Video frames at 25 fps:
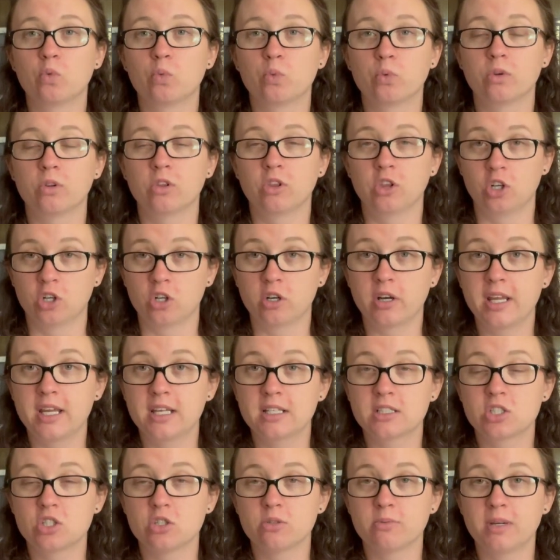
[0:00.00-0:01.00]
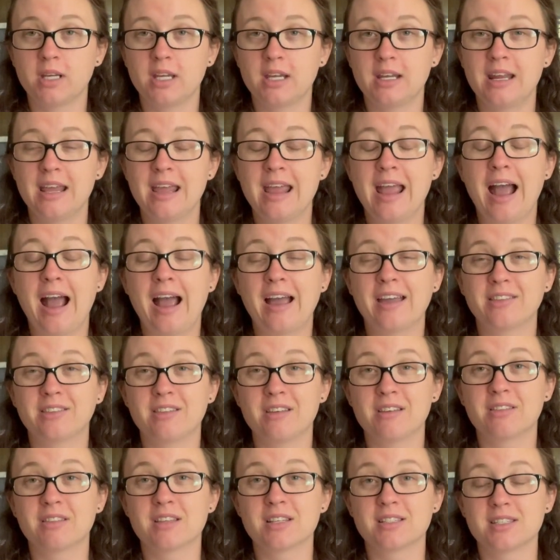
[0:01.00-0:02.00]
learning to read. I
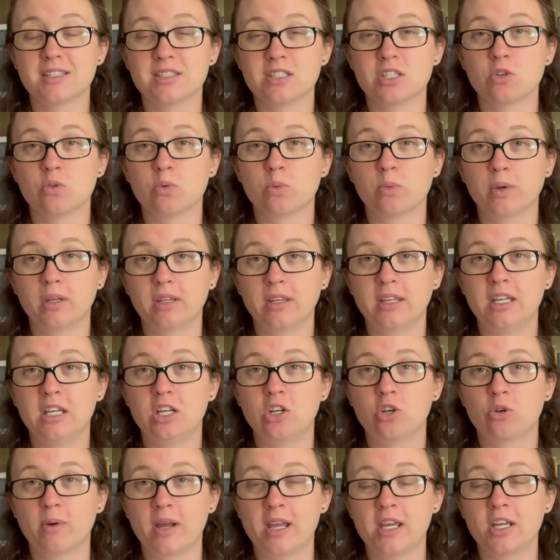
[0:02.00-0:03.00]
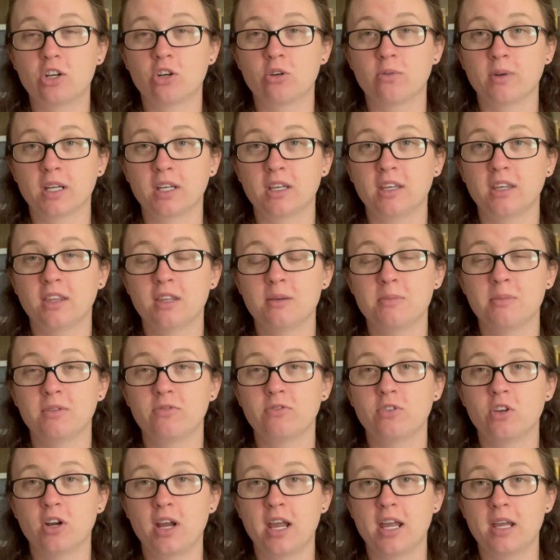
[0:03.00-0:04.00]
think this is a really great curriculum if
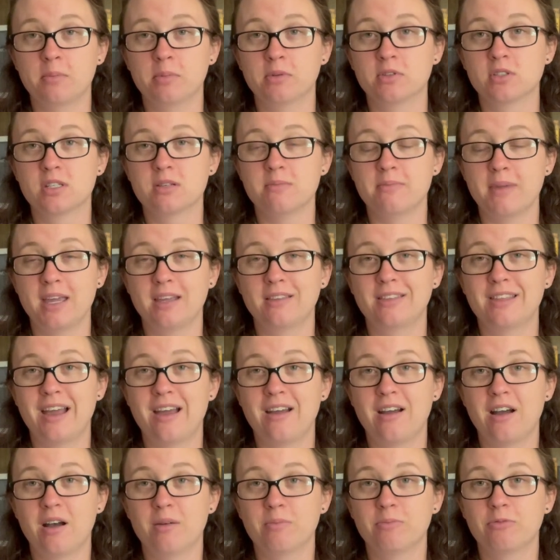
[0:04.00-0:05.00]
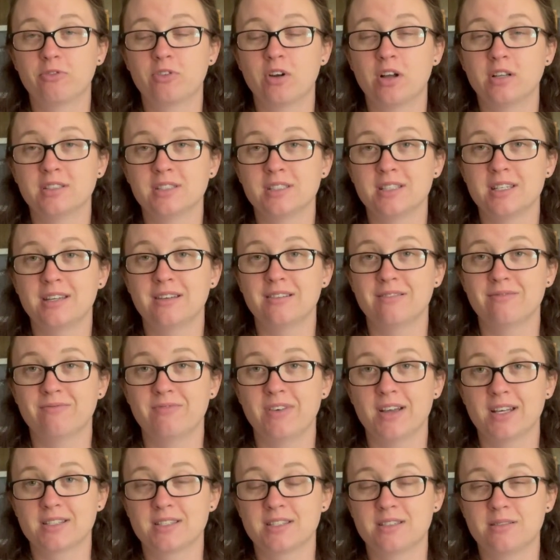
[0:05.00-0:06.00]
you're able to make that upfront
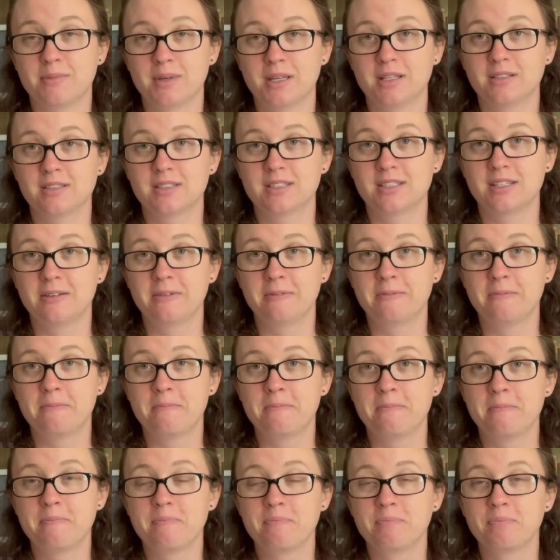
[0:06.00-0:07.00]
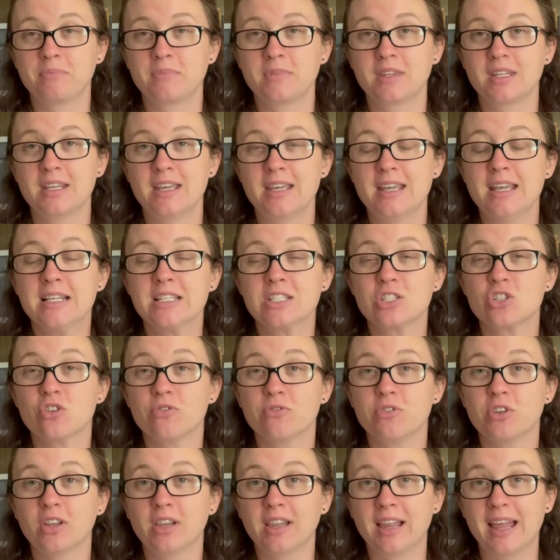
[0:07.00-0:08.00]
investment. So if
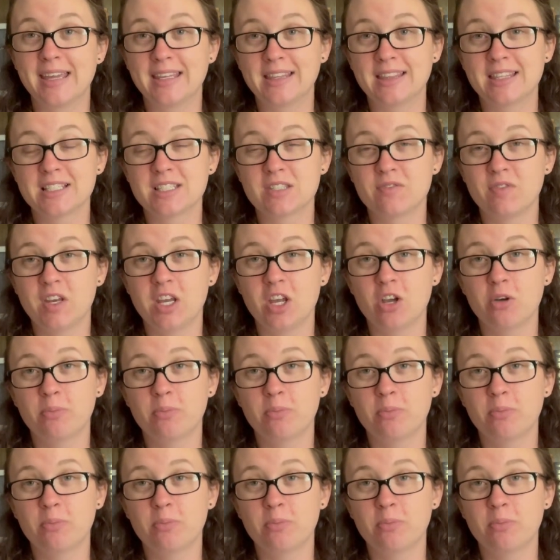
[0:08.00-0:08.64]
you like this video,